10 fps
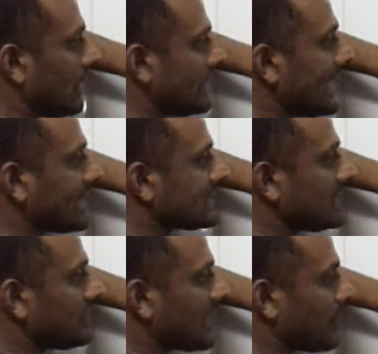
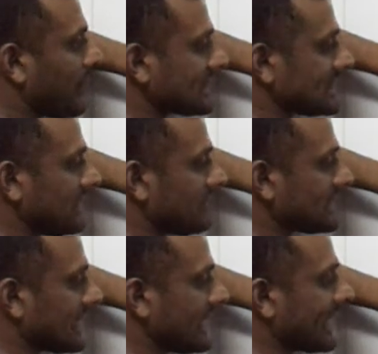Negative and a positive
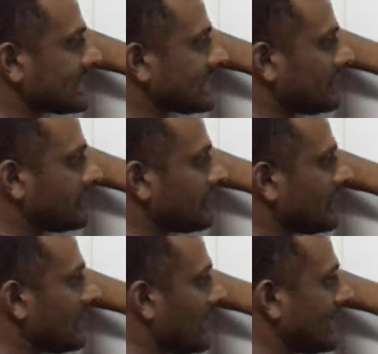is a negative
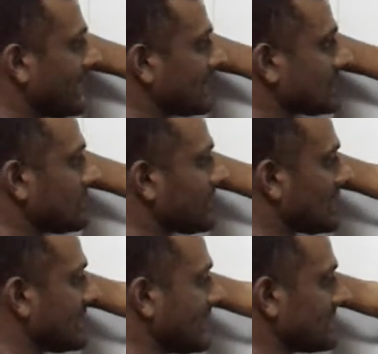and
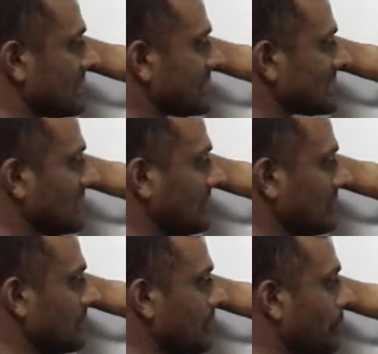a negative is a
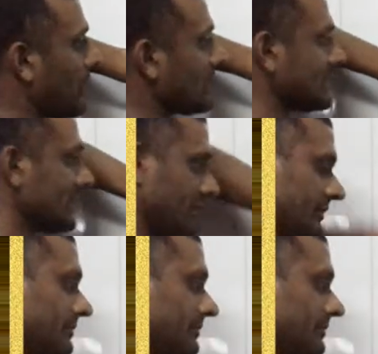positive.